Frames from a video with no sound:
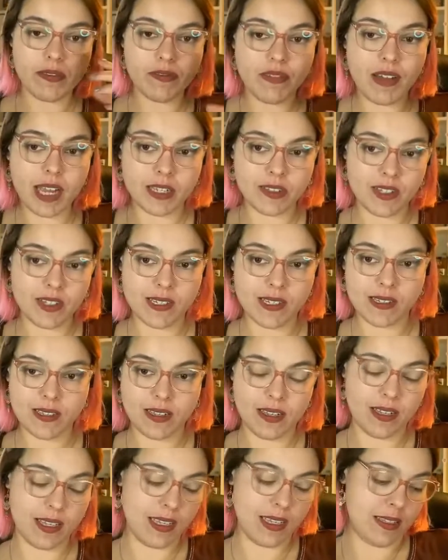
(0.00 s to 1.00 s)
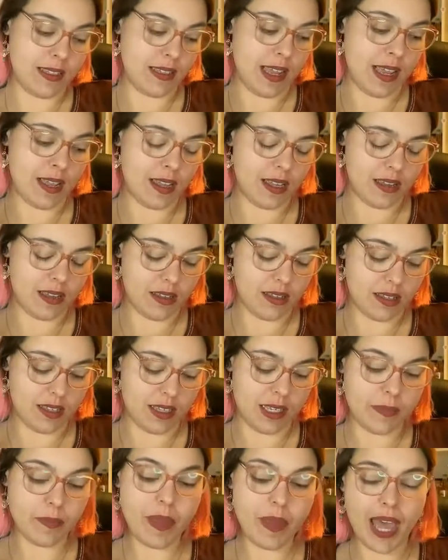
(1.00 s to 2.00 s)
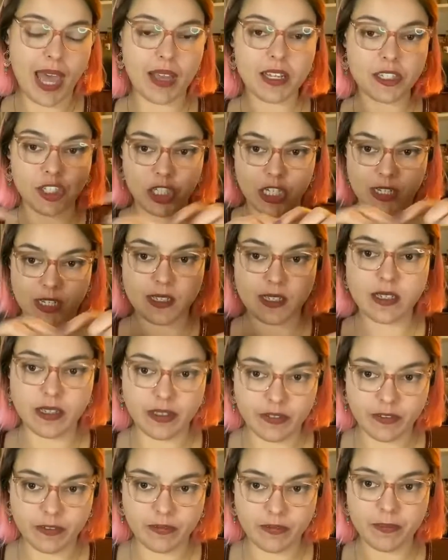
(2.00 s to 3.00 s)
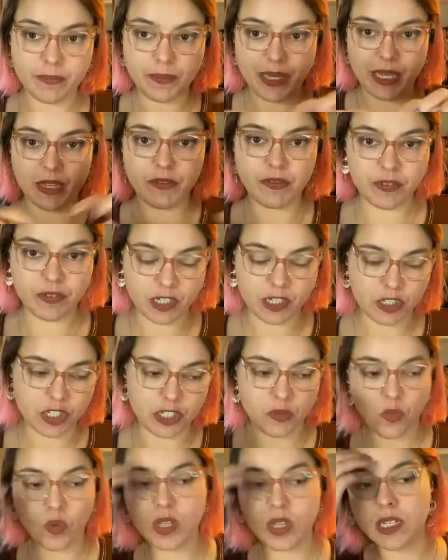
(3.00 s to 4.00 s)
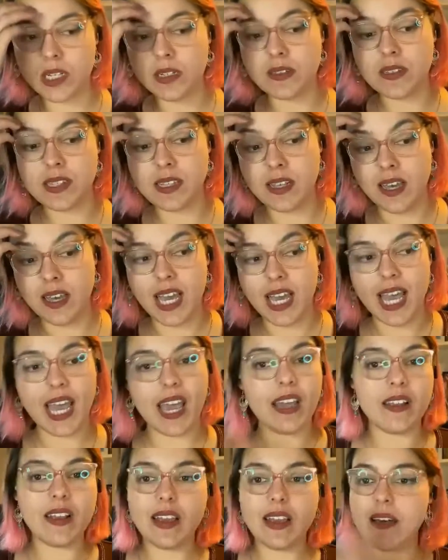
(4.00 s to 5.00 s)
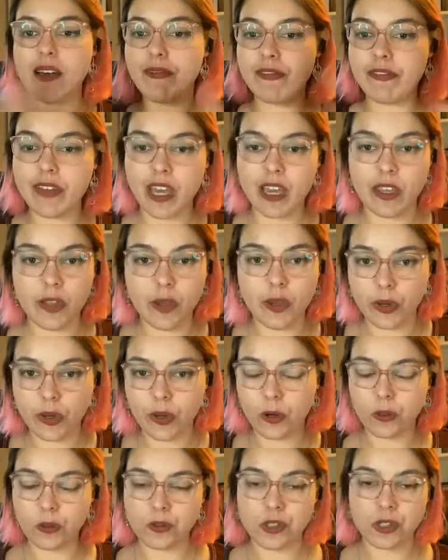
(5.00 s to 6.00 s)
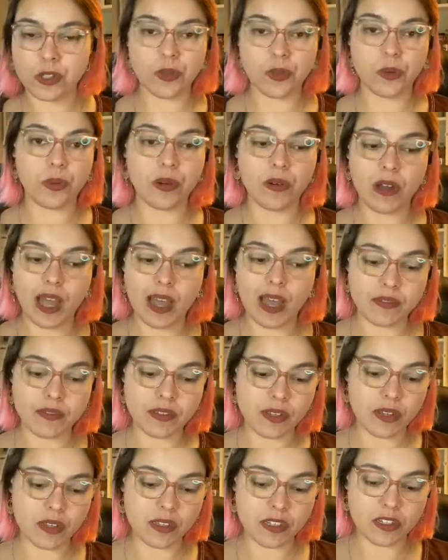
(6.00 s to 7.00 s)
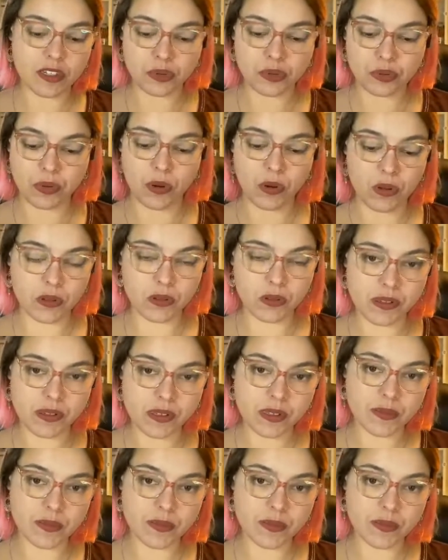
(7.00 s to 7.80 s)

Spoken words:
find it in packages, the big version ones. Any cafe you go to will have sausage rolls.